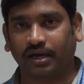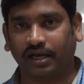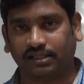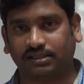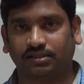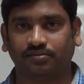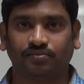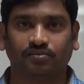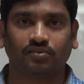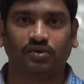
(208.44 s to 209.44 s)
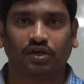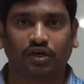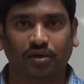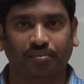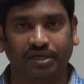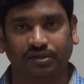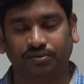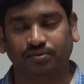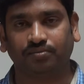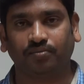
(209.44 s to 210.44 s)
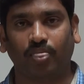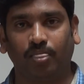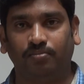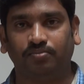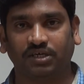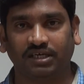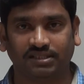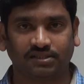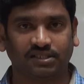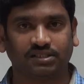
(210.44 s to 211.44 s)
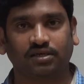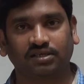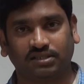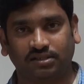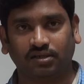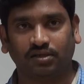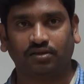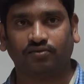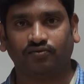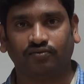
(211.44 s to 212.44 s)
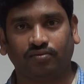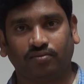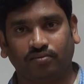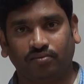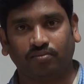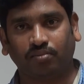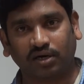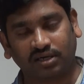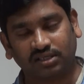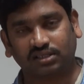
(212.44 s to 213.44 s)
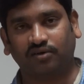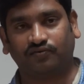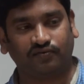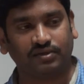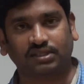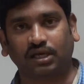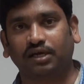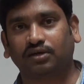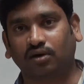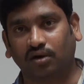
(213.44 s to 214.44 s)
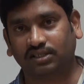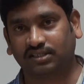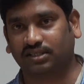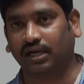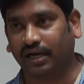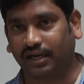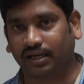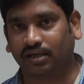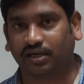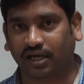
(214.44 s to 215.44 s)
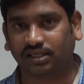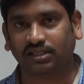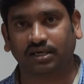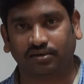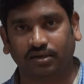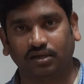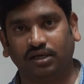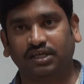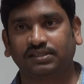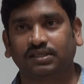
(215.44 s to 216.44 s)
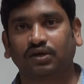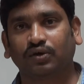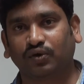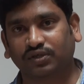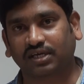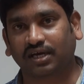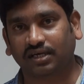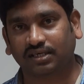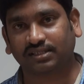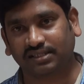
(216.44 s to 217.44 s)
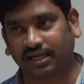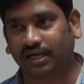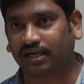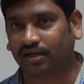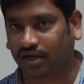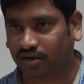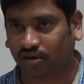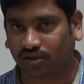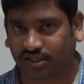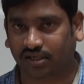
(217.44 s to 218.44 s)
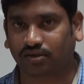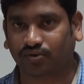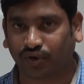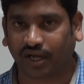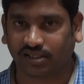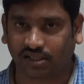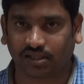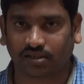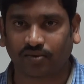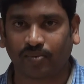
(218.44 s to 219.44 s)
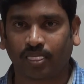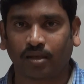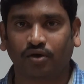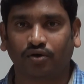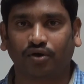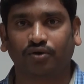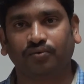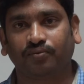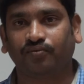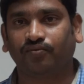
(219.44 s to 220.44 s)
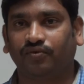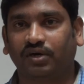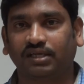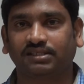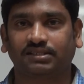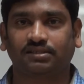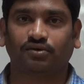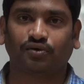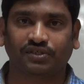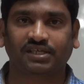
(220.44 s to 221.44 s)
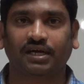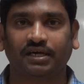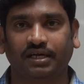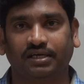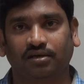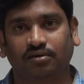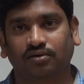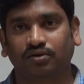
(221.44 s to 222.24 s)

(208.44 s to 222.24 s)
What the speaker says: Next, coming to its sisters, partners of sine, cos and tangent is cosecant, secant and cotangent. Now what is cosecant theta?